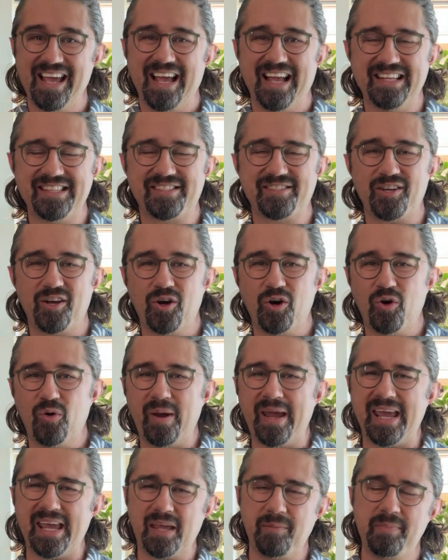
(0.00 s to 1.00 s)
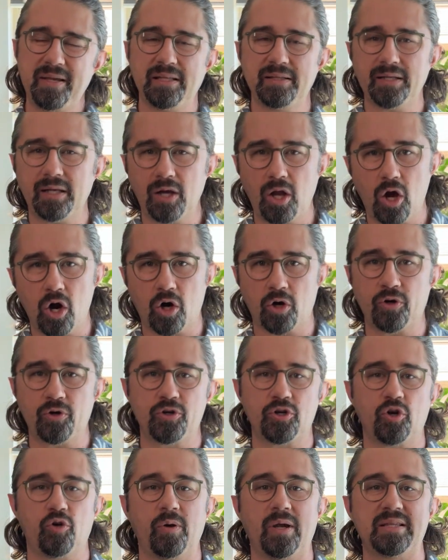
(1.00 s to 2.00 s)
And so it can be a little harder
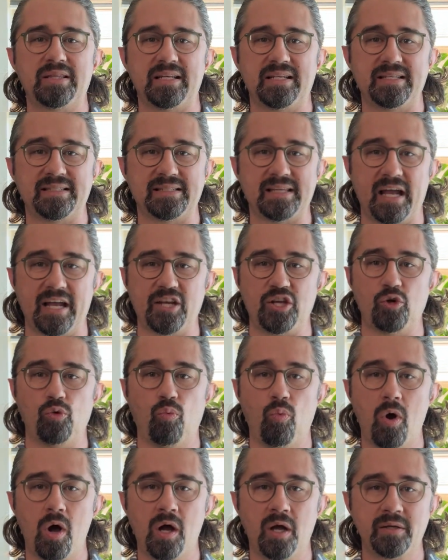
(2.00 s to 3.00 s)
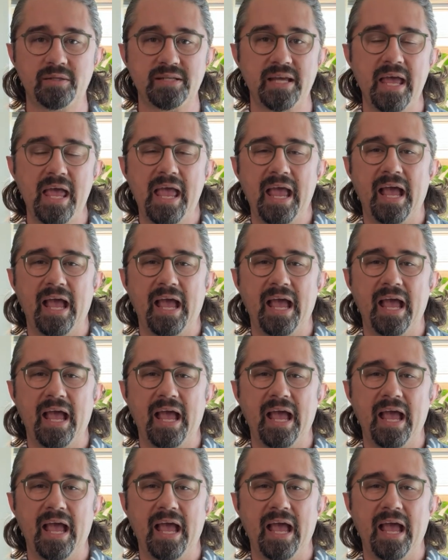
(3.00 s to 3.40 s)
to create the design you want,